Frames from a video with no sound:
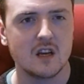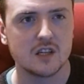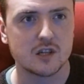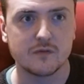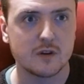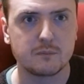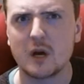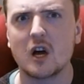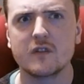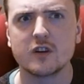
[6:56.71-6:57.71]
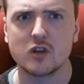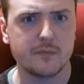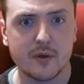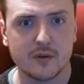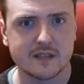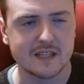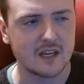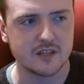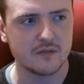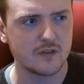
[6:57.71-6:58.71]
I don't feel part of a community.
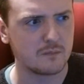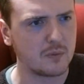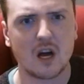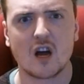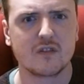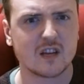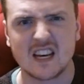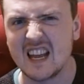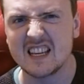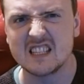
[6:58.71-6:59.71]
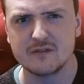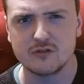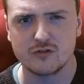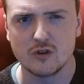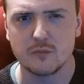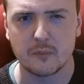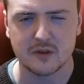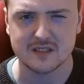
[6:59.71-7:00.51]
I don't feel part of a collective group, because